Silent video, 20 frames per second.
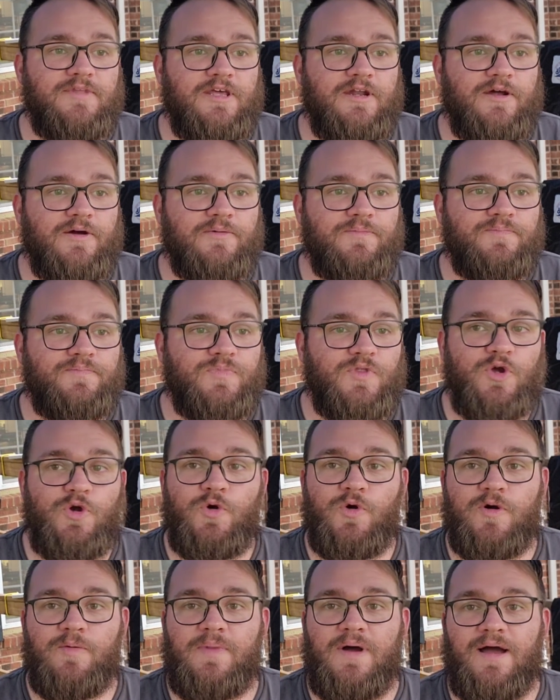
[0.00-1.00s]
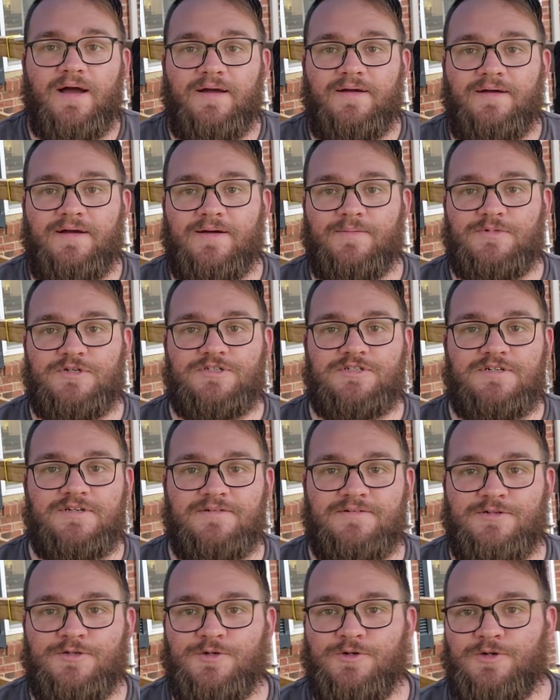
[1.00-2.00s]
you know, who am I? I'm just a
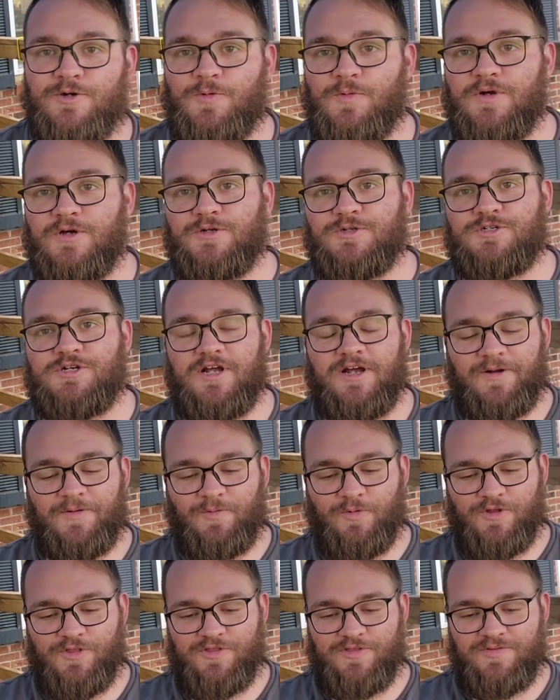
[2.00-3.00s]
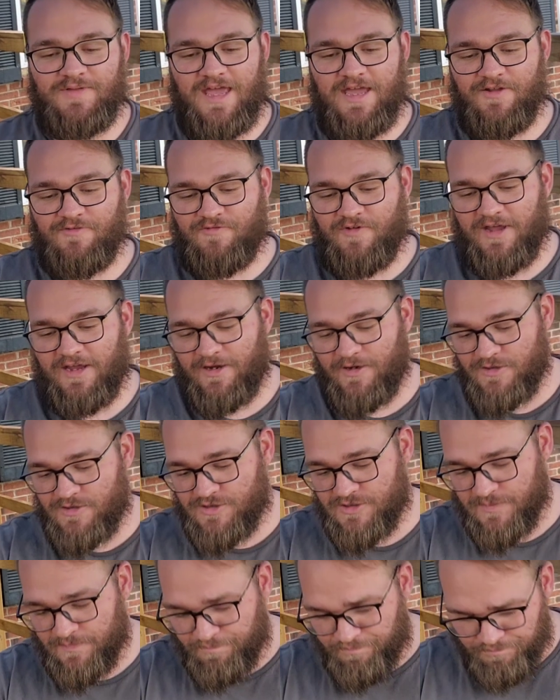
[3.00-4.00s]
dude in a wheelchair with 8
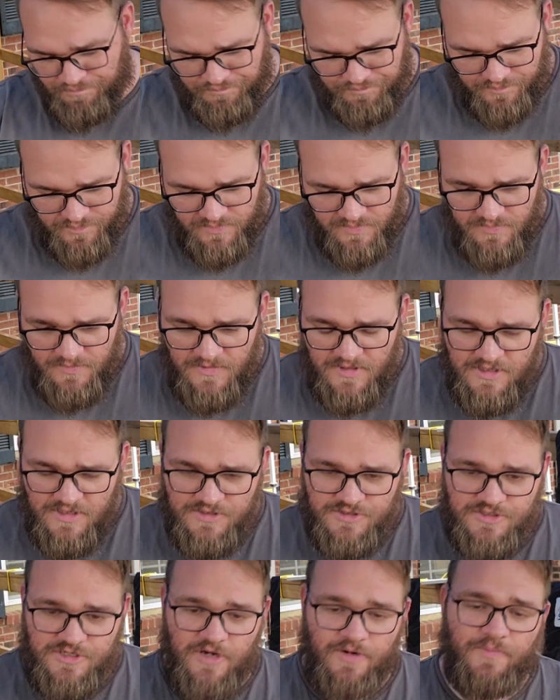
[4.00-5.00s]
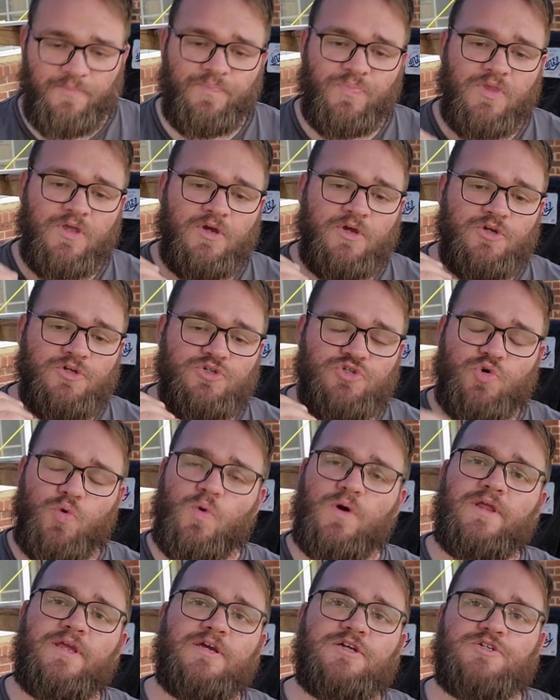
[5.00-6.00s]
fingers. So,
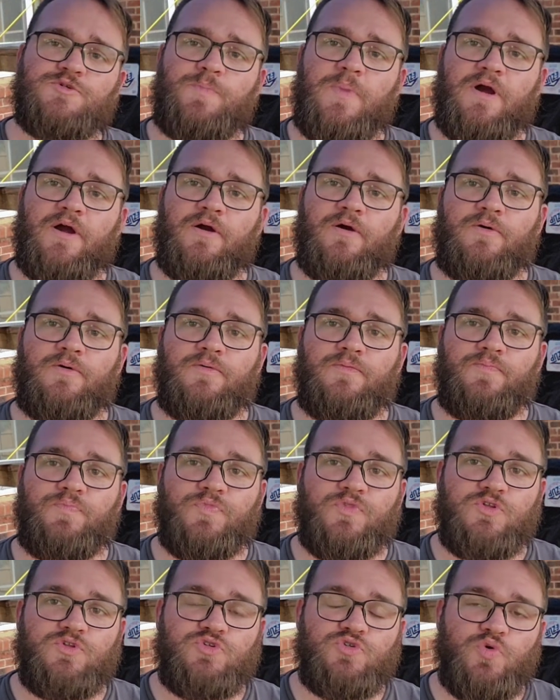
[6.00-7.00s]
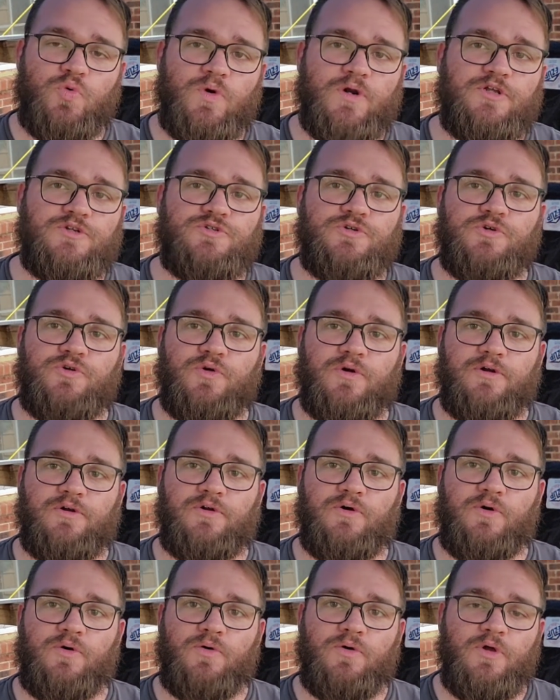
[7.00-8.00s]
20 inch barrel, 22
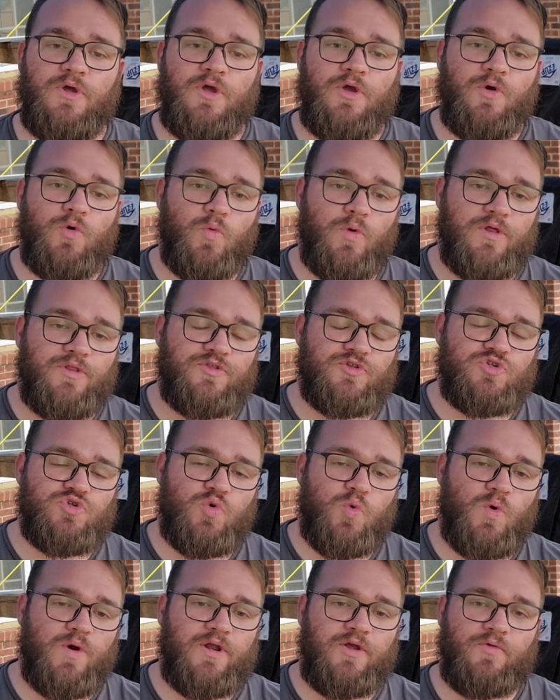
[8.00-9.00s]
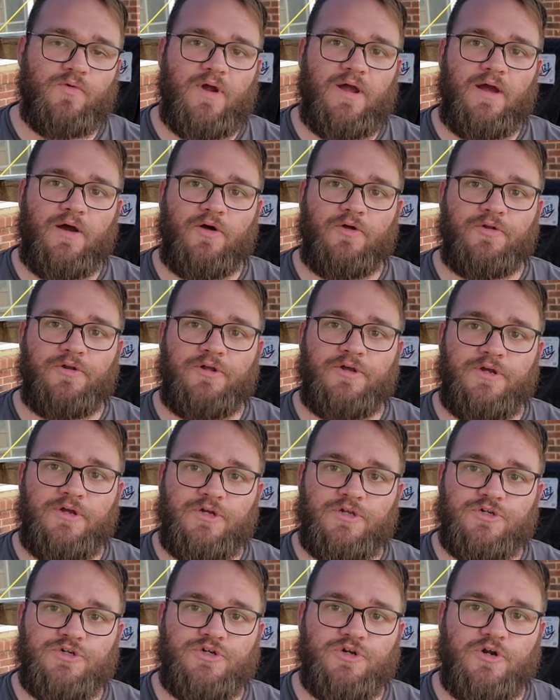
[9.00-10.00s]
Grendel with 20 round
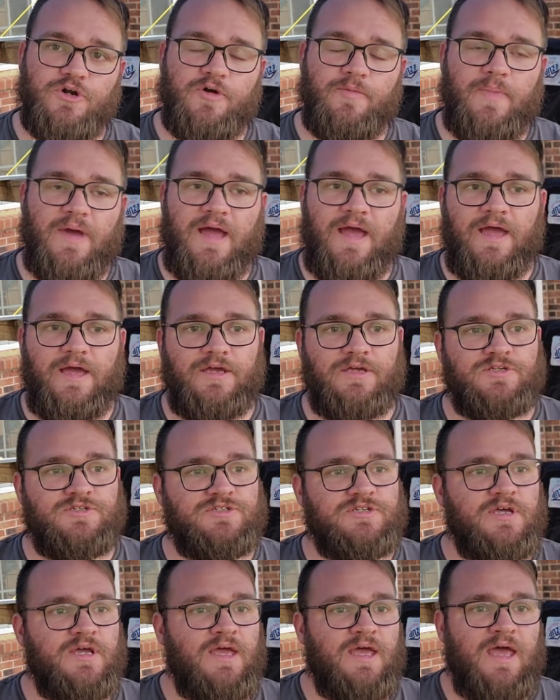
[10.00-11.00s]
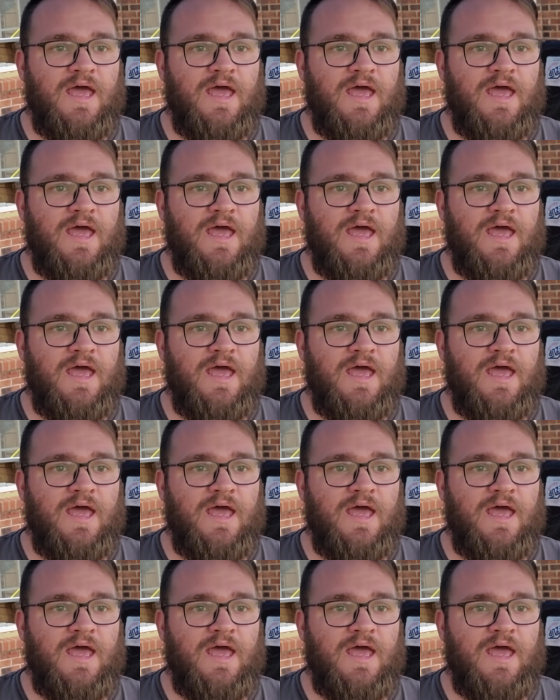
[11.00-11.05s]
Duramags,